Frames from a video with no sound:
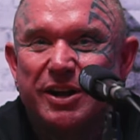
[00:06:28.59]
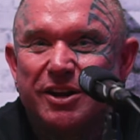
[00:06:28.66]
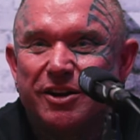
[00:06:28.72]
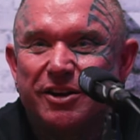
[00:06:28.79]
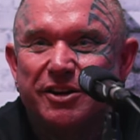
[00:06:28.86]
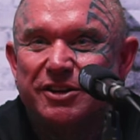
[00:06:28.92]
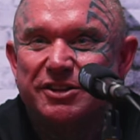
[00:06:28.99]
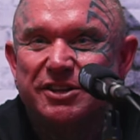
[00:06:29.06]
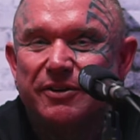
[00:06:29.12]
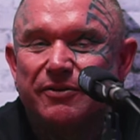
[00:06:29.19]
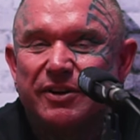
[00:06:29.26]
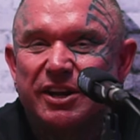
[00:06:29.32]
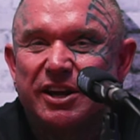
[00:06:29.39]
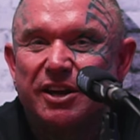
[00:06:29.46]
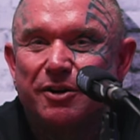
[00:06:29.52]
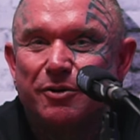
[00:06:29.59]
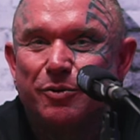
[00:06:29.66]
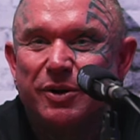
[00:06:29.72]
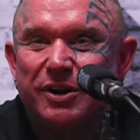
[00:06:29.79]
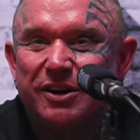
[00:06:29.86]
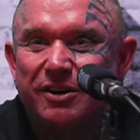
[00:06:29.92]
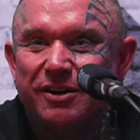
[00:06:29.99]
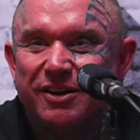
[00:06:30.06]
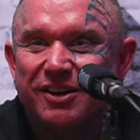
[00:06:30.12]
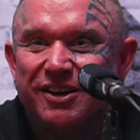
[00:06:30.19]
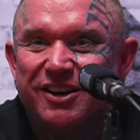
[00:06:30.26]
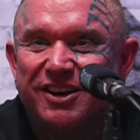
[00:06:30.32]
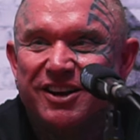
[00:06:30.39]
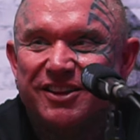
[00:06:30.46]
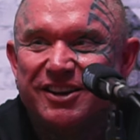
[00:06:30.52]
like he's definitely going to win.
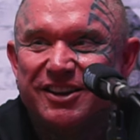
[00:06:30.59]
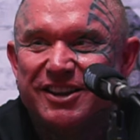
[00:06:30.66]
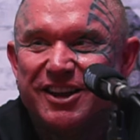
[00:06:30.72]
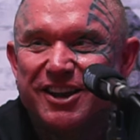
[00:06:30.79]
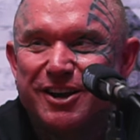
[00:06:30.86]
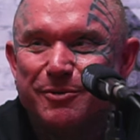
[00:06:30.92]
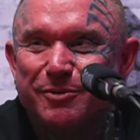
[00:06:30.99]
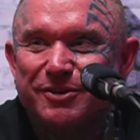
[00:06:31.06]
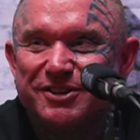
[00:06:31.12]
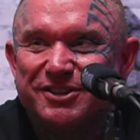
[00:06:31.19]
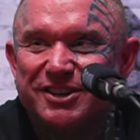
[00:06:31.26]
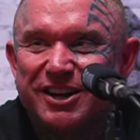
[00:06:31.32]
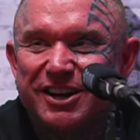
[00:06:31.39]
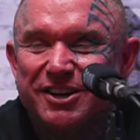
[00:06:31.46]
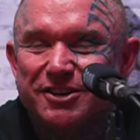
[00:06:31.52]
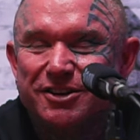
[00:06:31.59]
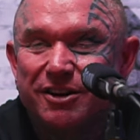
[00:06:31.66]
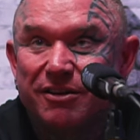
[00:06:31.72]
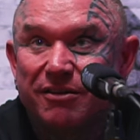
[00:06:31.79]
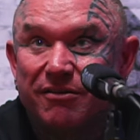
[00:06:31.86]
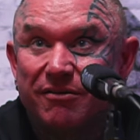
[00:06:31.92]
Then they come on stage, you're like,